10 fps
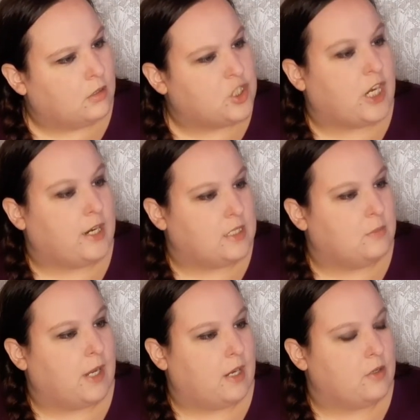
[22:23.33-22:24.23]
Cherry
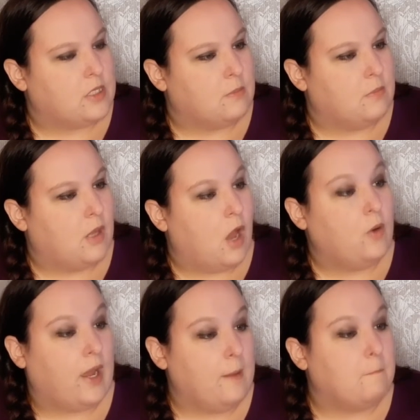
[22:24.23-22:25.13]
tomato. It's
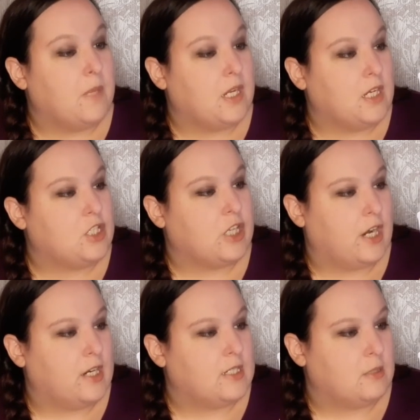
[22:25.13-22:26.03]
a mini
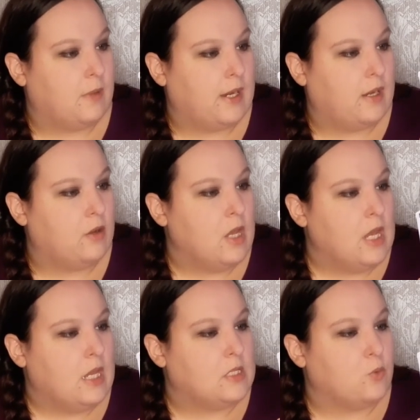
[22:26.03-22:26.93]
cherry tomato
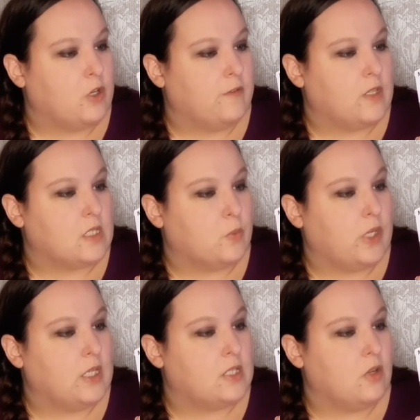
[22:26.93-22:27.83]
is one of the
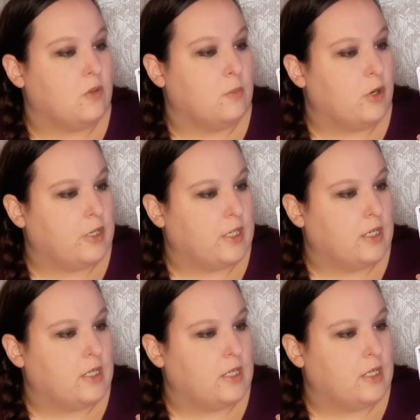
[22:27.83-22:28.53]
sweetest on the market.